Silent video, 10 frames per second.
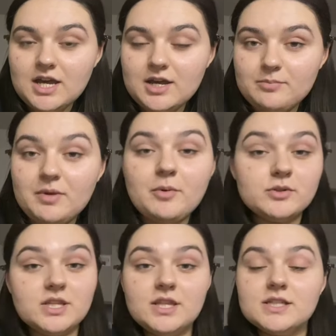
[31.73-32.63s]
be
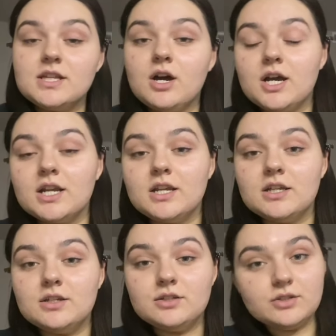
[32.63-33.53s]
posting this on
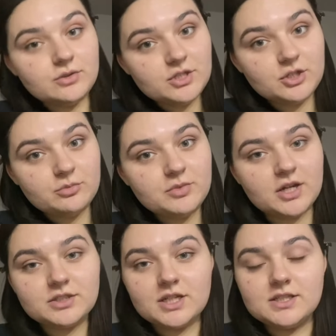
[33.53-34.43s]
YouTube, not
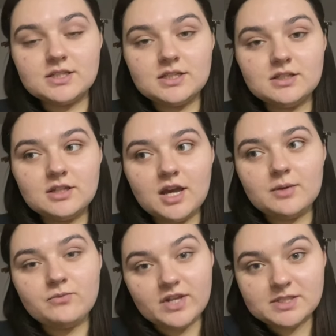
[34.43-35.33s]
just
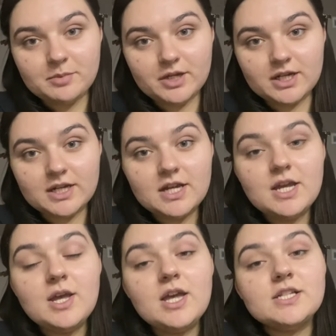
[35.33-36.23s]
Facebook.
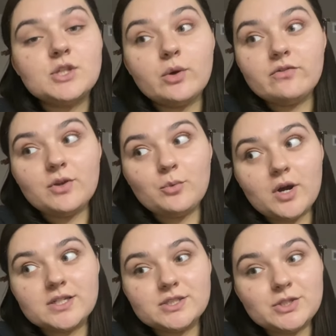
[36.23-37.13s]
So if you
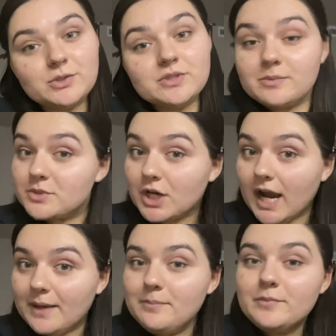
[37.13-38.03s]
want to
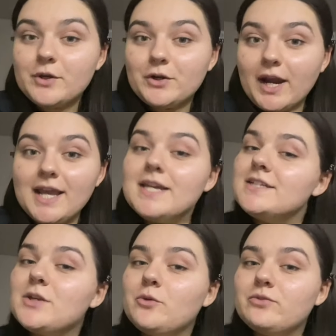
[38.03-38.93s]
subscribe, great, because
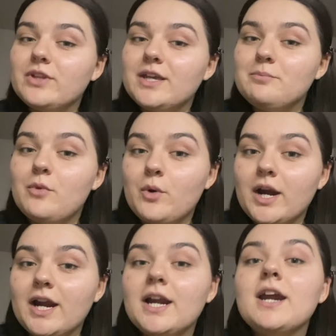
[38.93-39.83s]
hopefully more